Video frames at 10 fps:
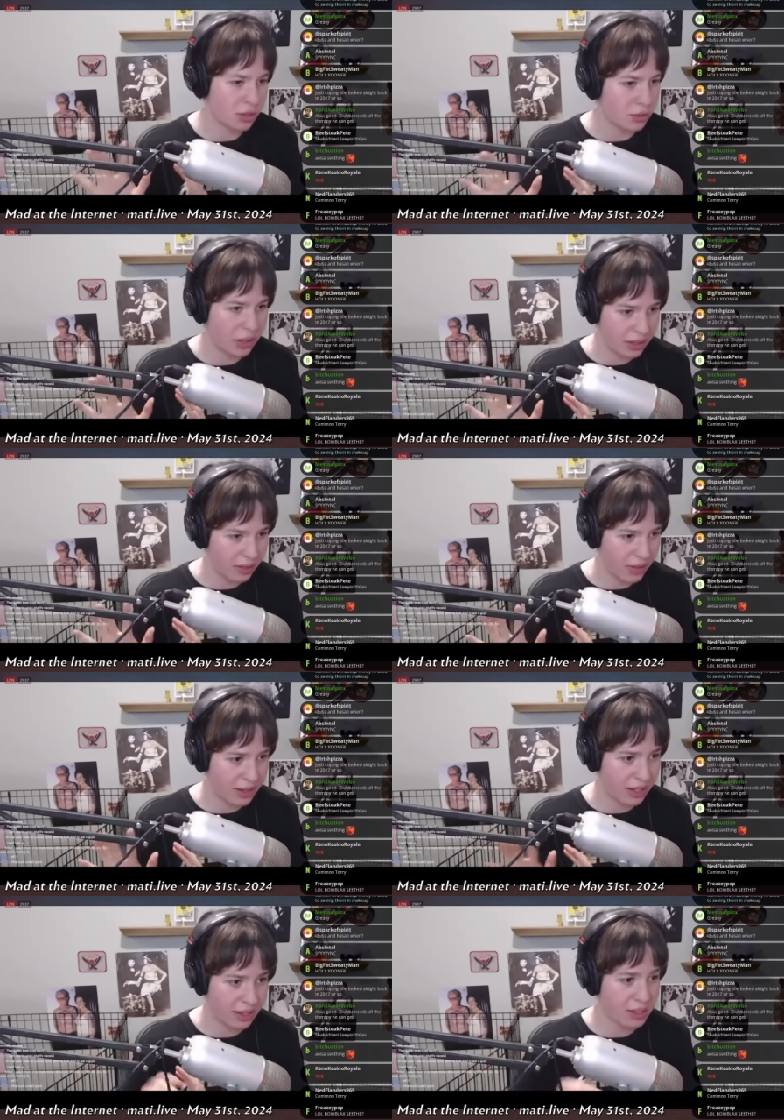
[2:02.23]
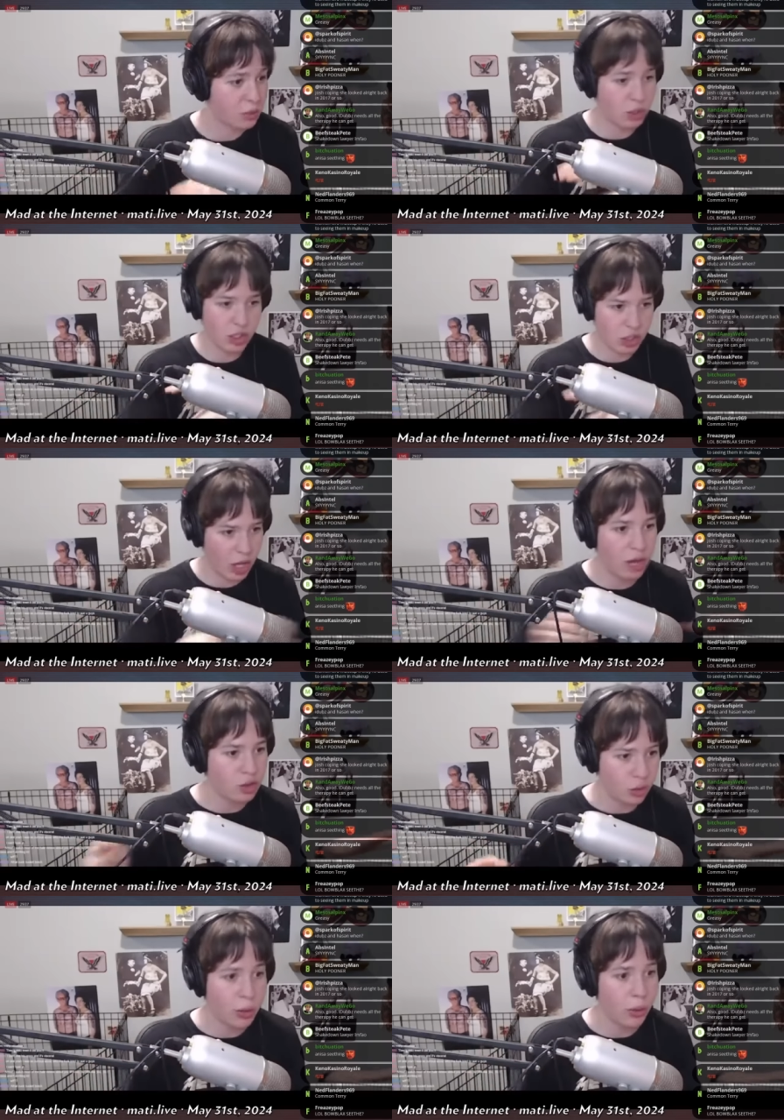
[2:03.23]
to run an event like this, which is
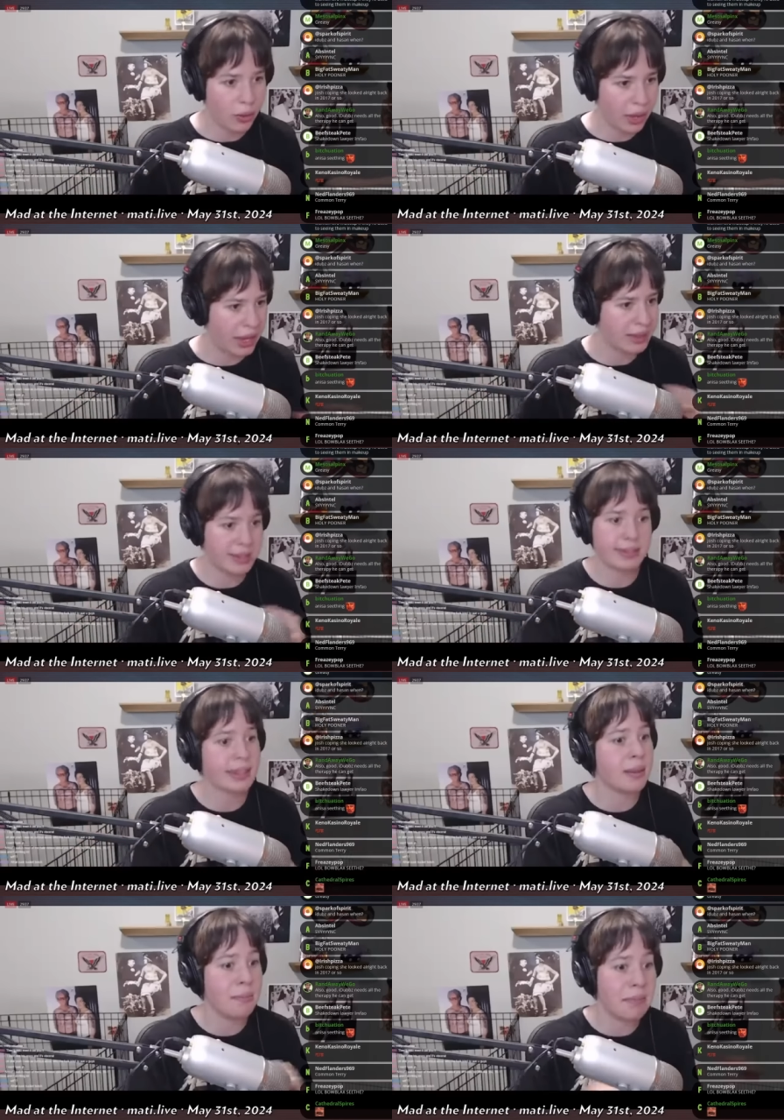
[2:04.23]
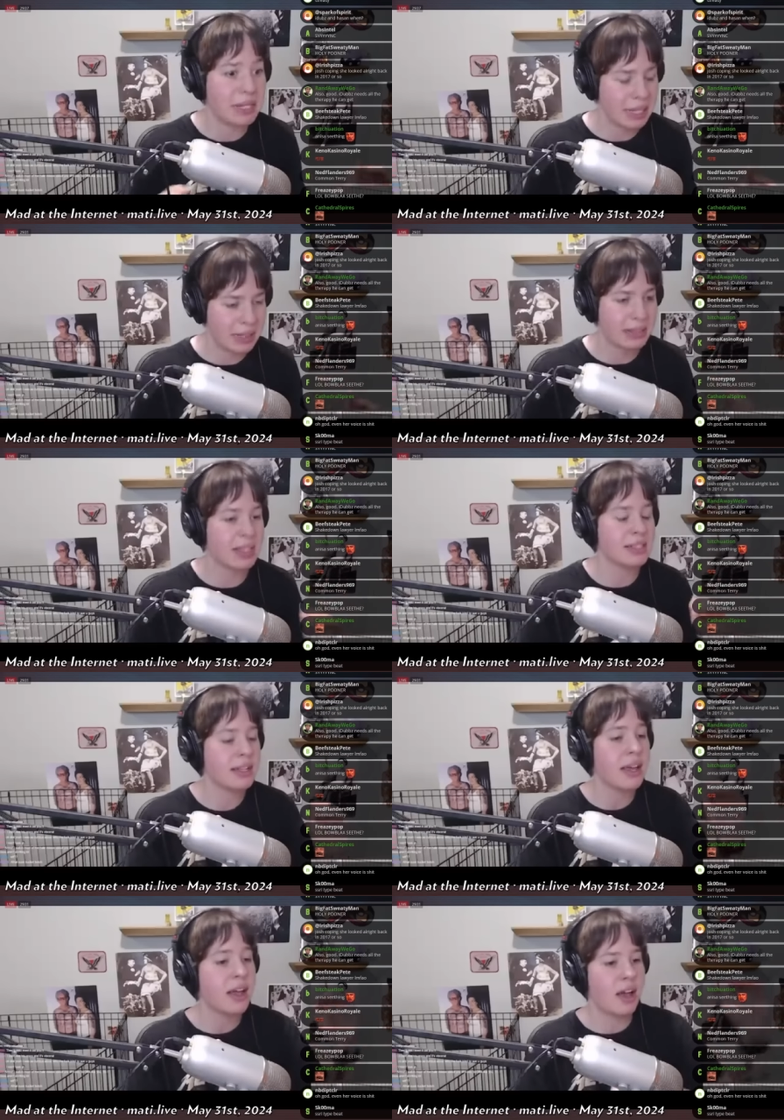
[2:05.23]
not true, okay? This is in the millions.
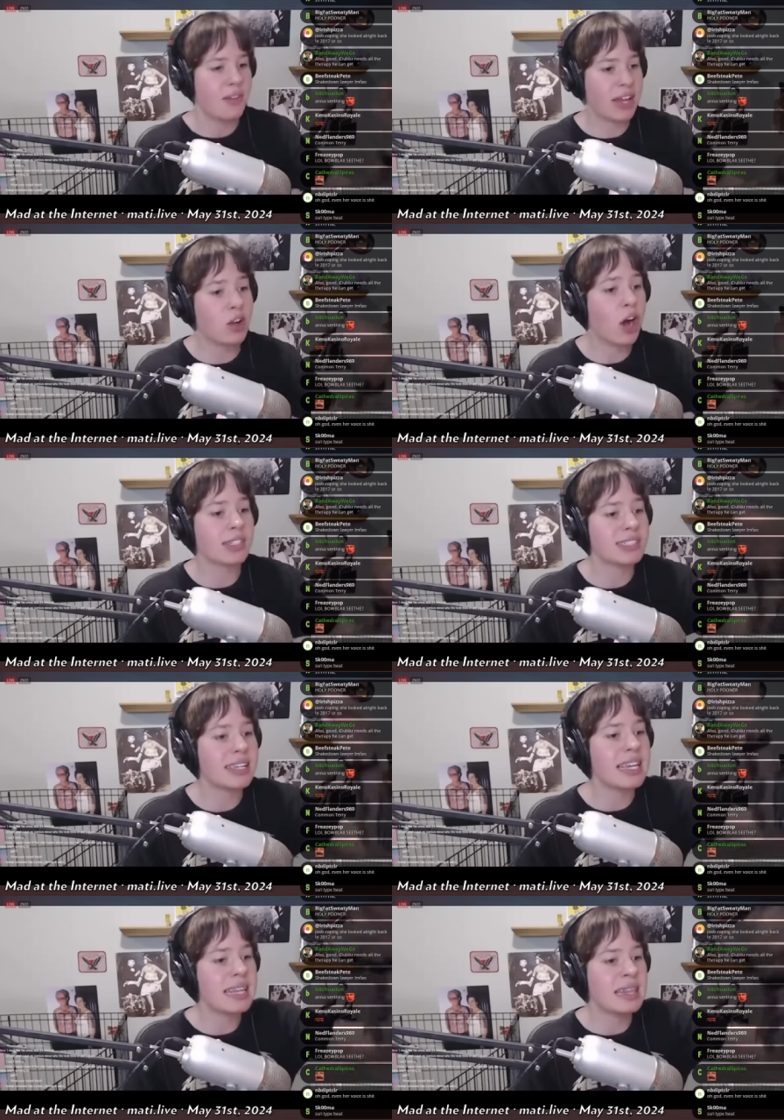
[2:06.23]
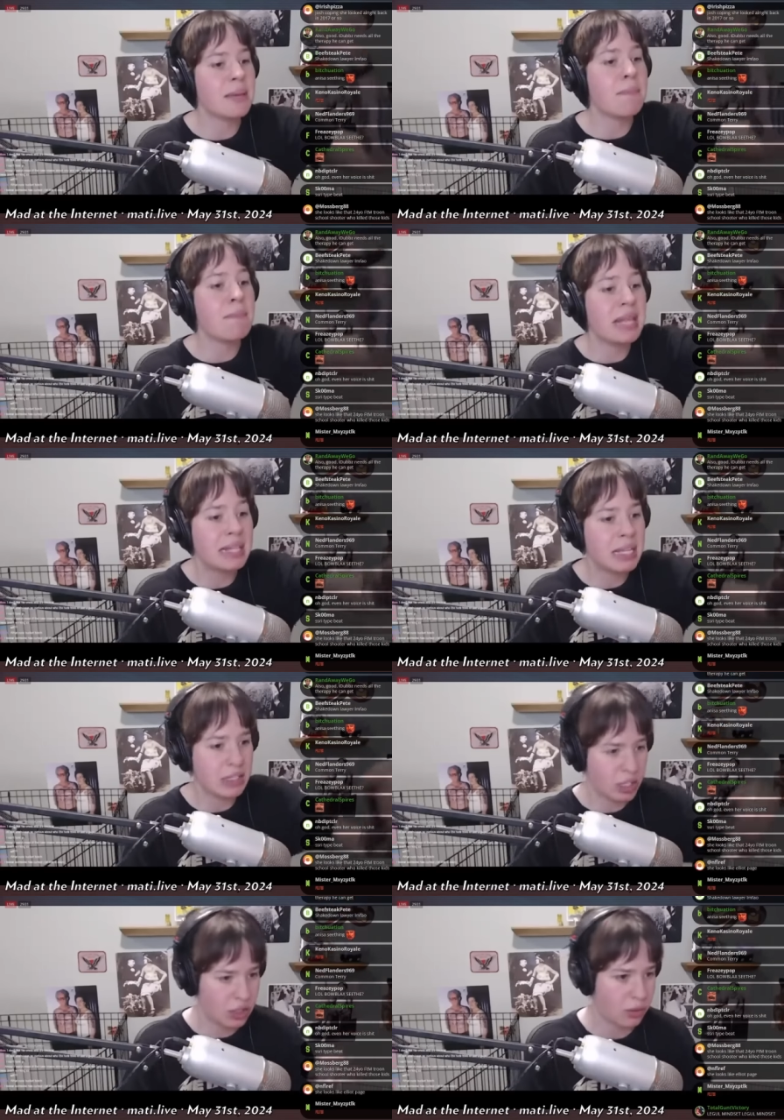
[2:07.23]
This event costs in the
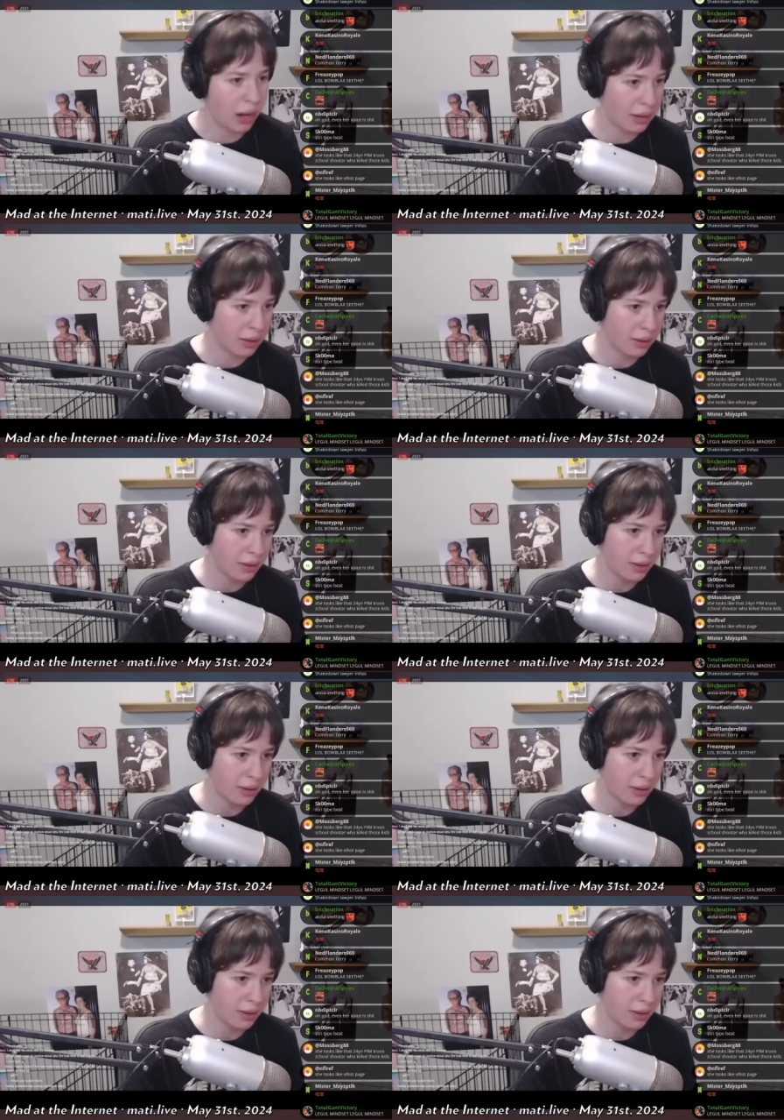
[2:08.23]
millions to run.